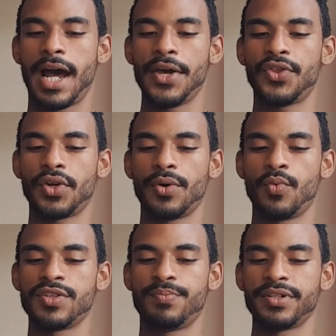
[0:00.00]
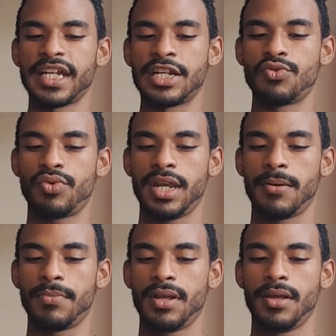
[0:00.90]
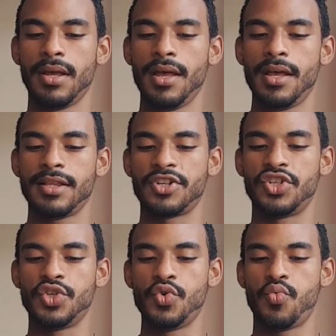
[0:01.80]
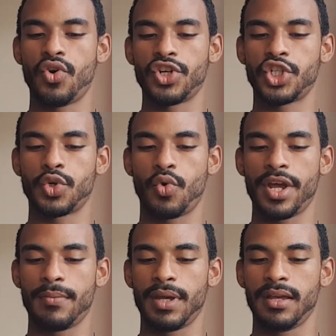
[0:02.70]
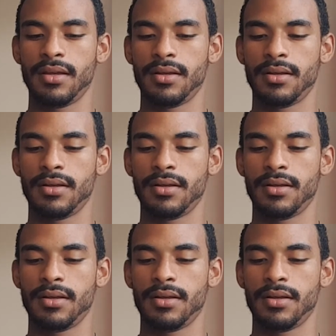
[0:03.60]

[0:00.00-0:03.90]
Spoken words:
I thought it was but a dream that you were showing me.